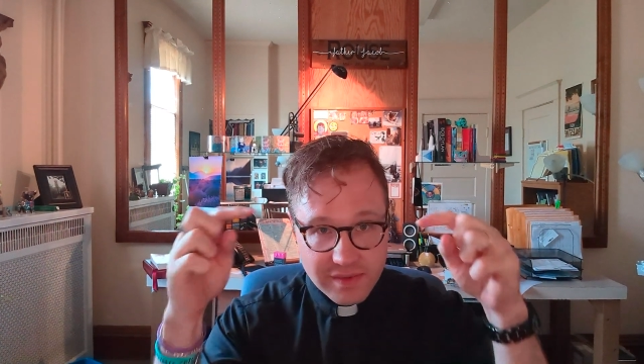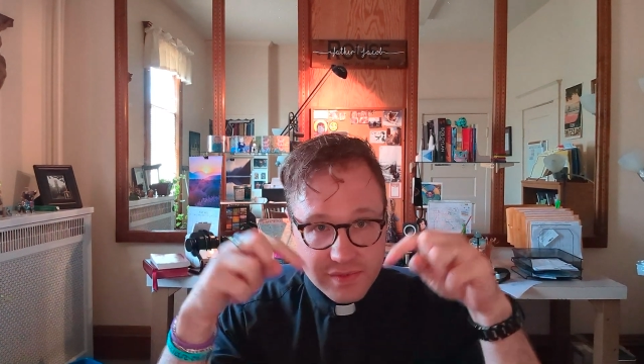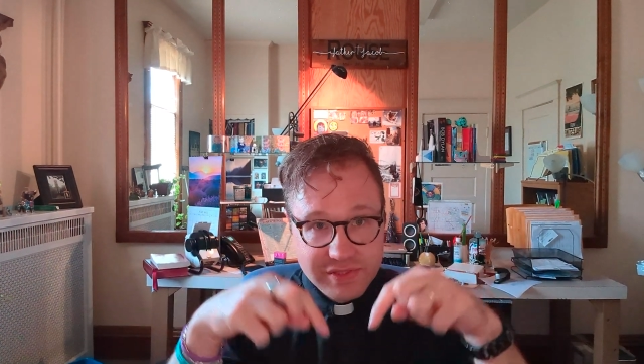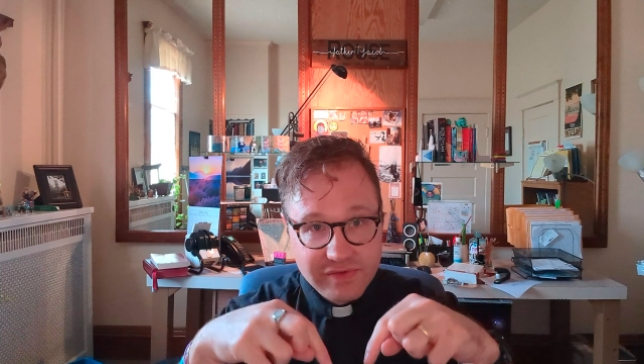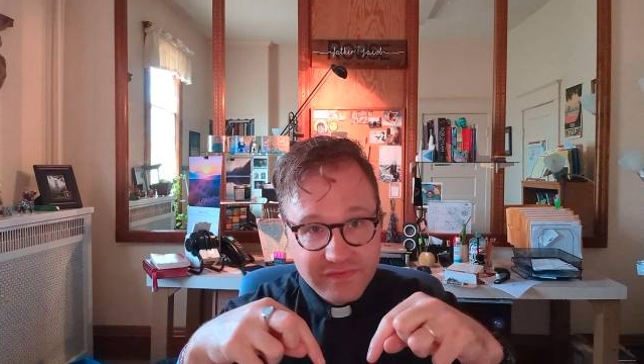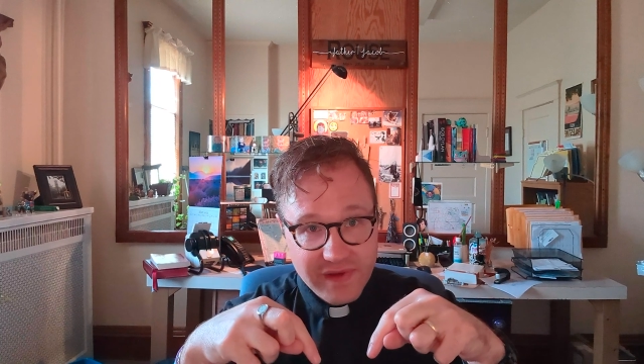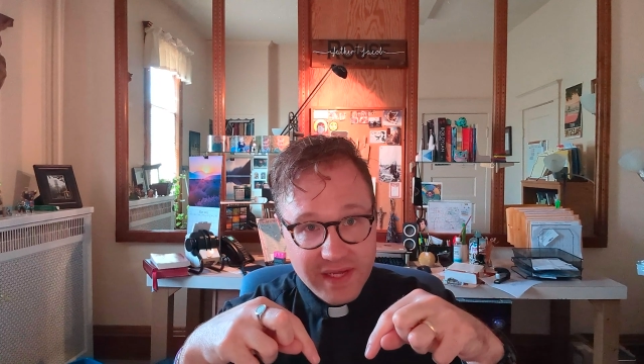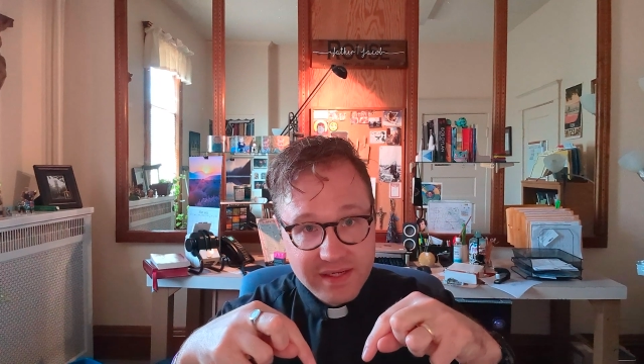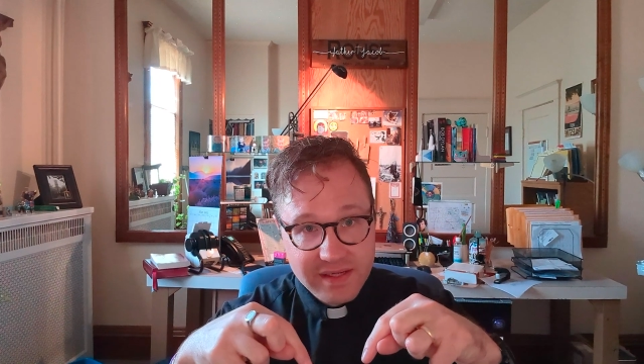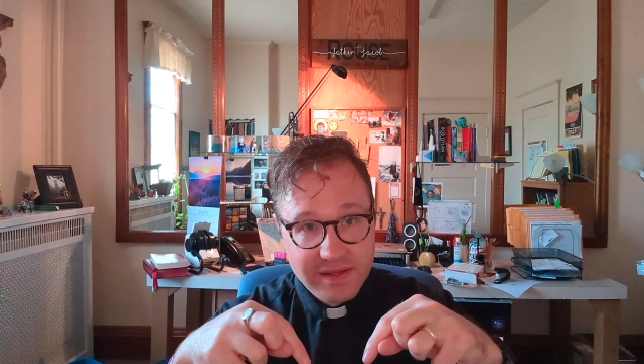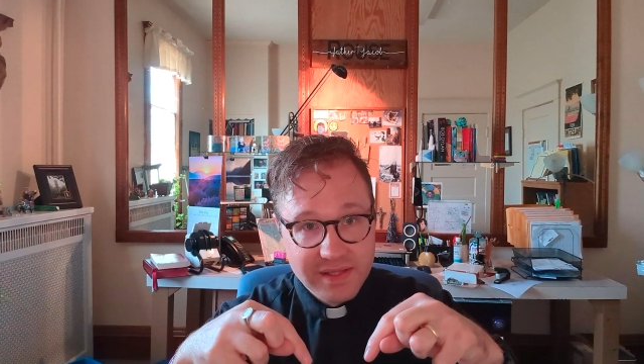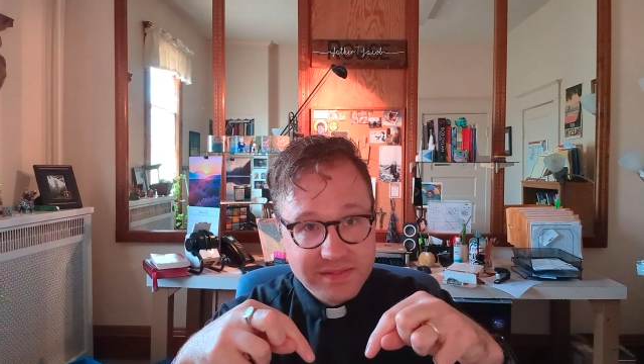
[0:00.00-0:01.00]
which you'll
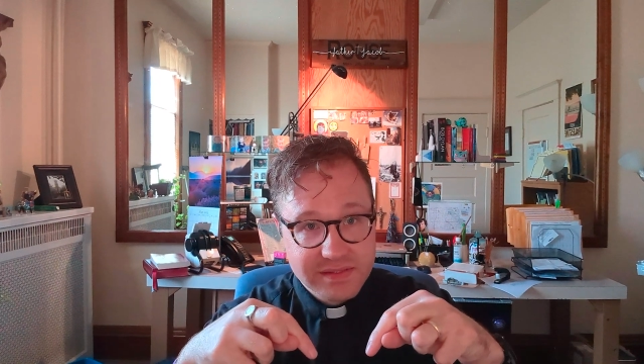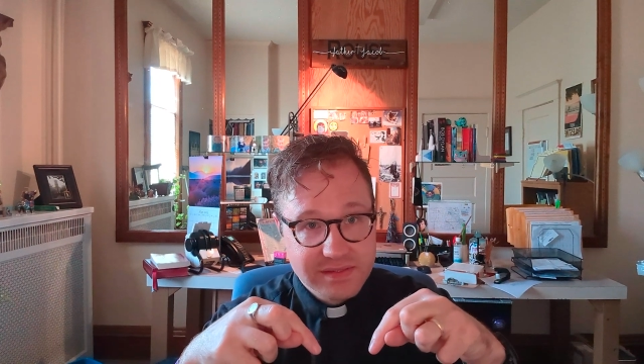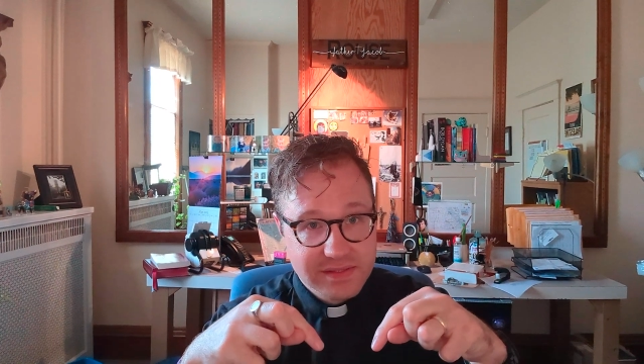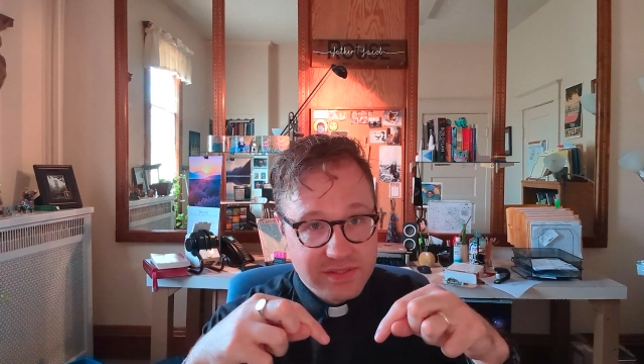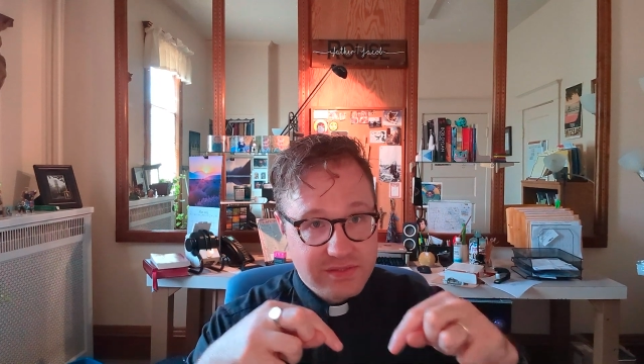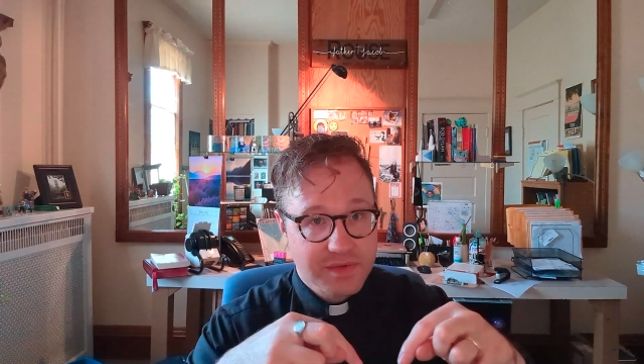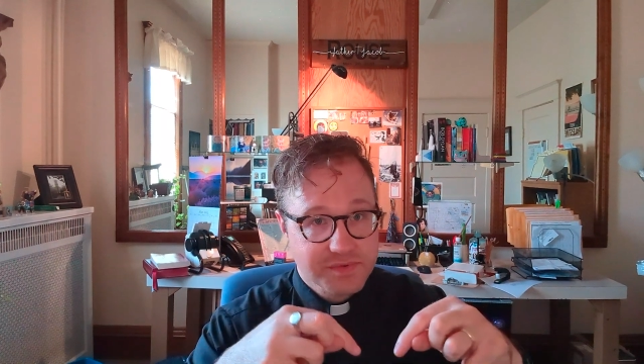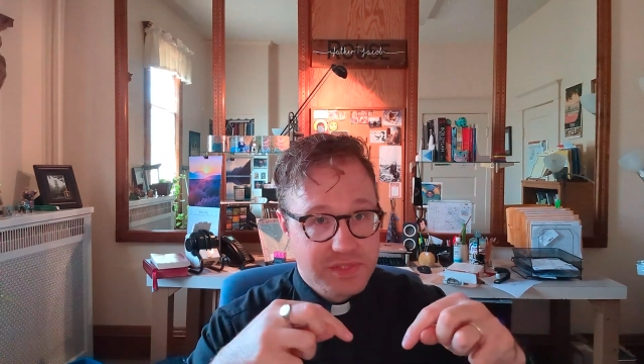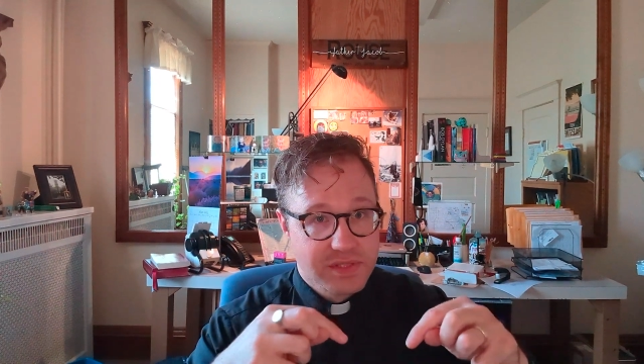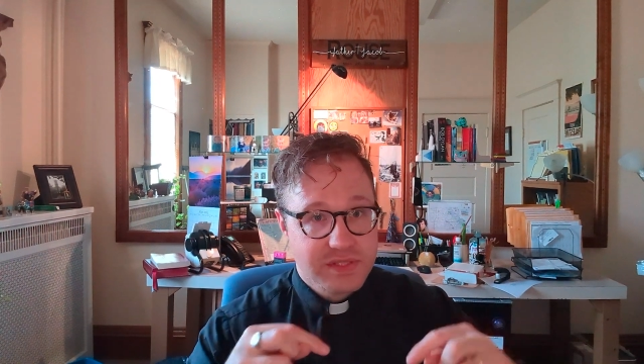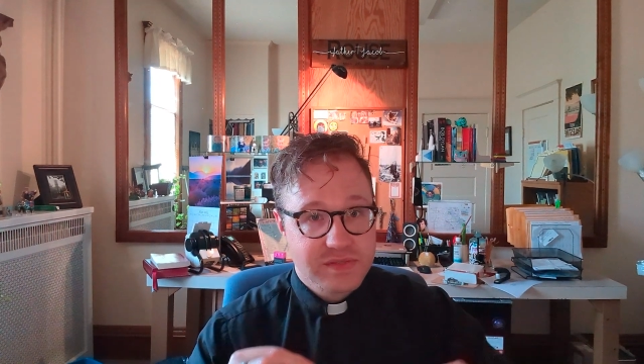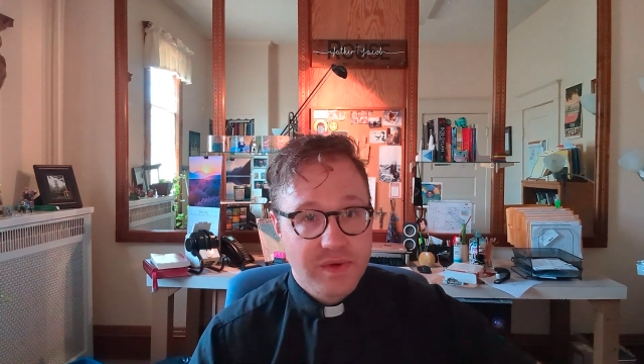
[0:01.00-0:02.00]
find in this
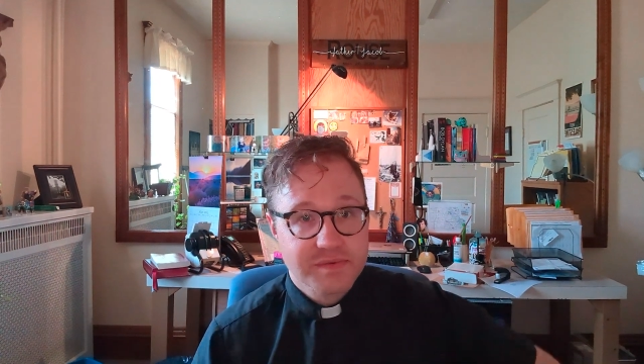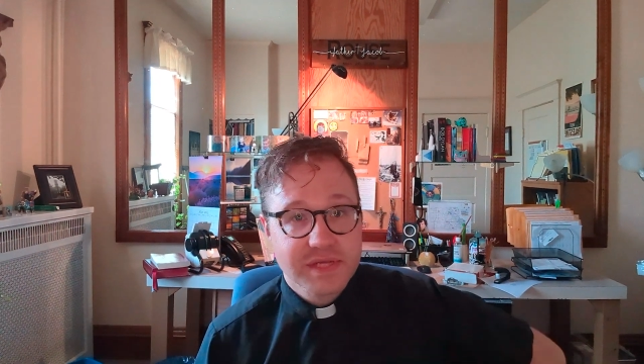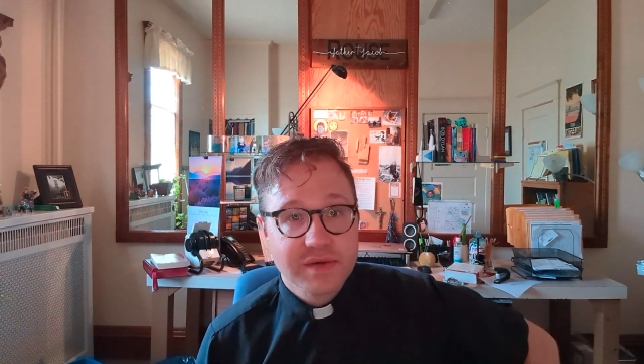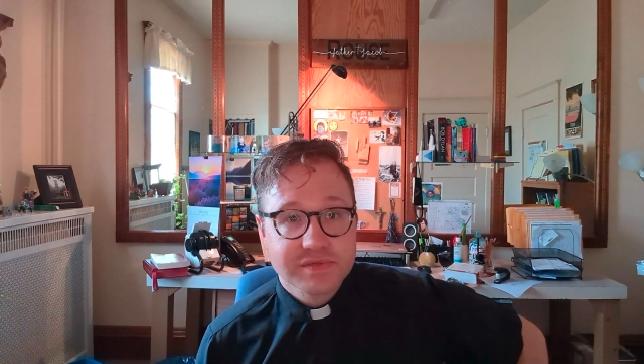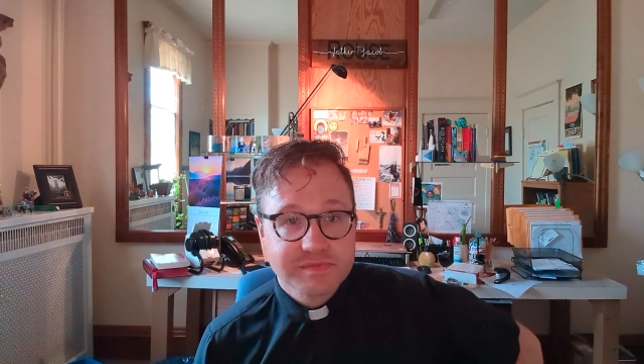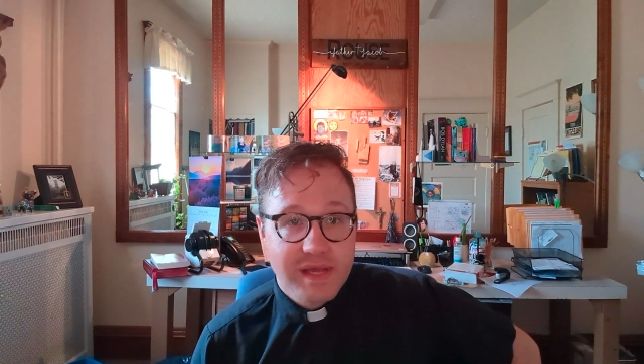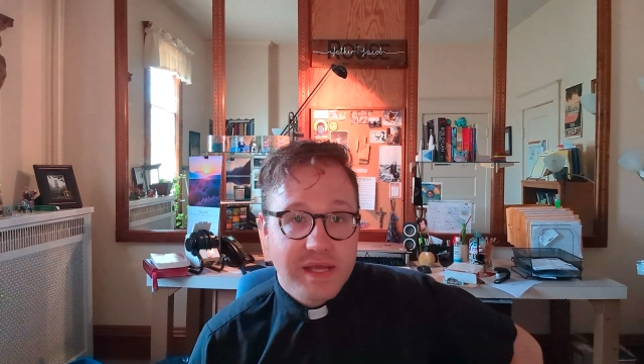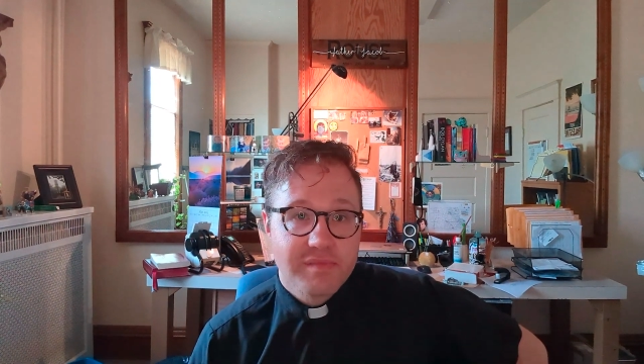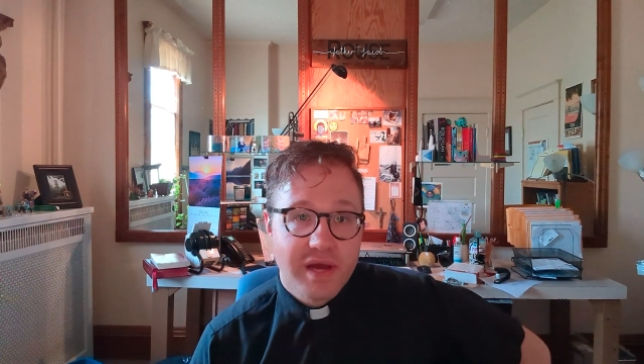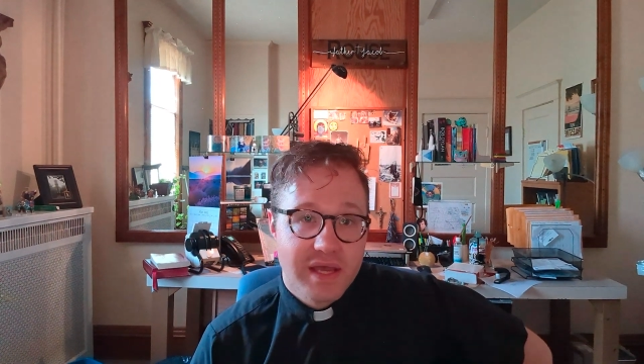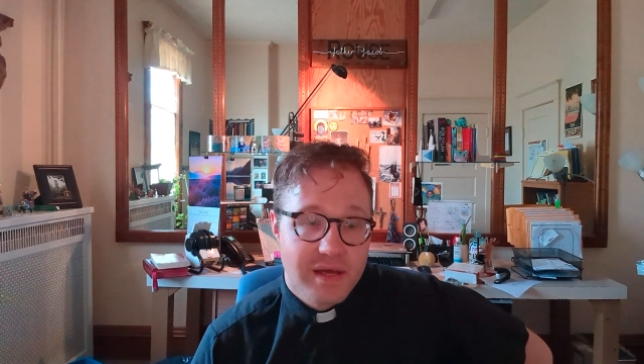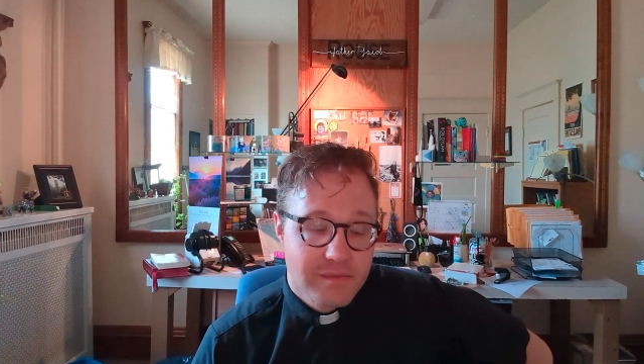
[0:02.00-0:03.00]
description. This website was made
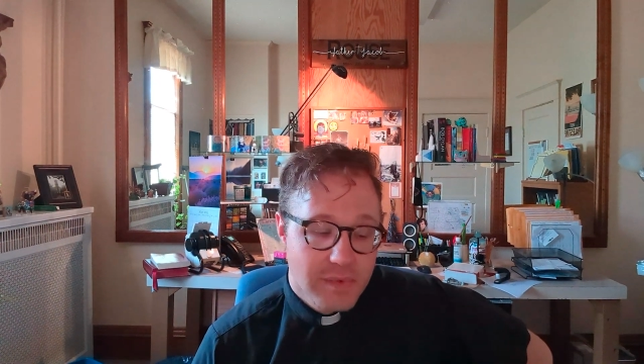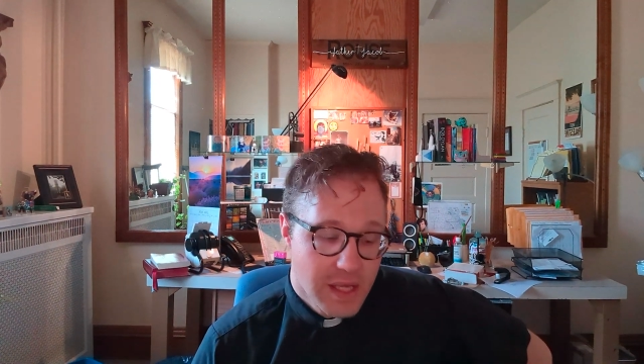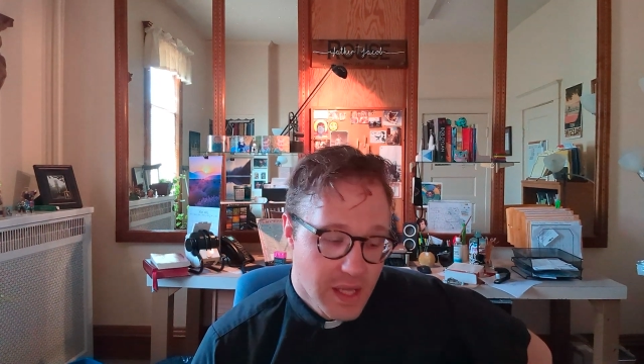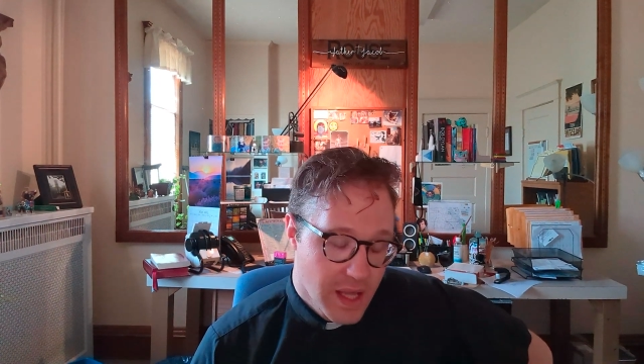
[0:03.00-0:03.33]
by him.